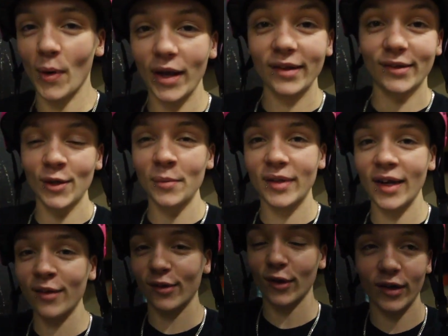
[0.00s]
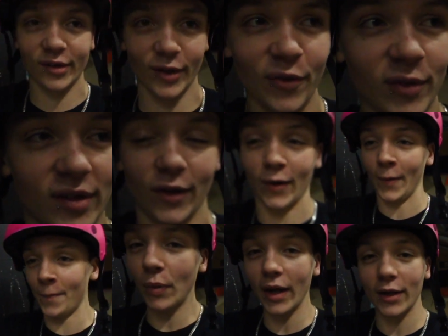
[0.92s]
but it zooms in and sort of stuff, so
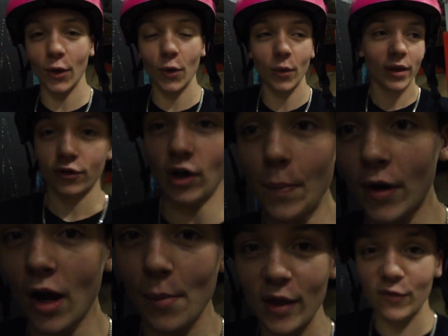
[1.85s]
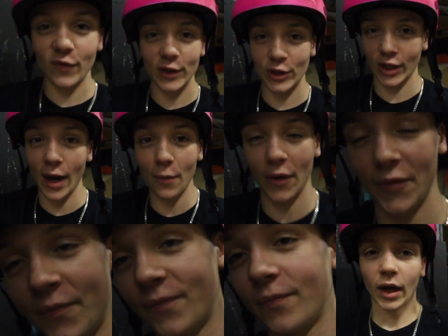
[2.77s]
pretty cool. Drop a comment if you think you should get one.
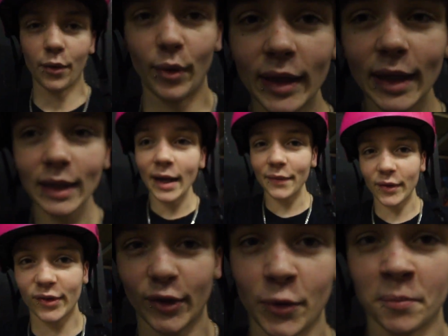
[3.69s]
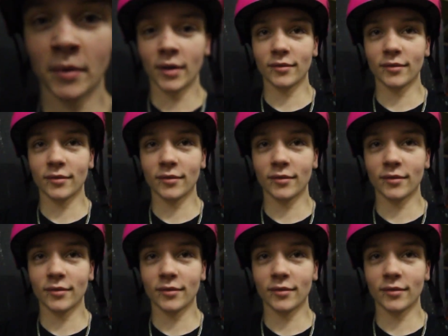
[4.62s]
I really like the zoom.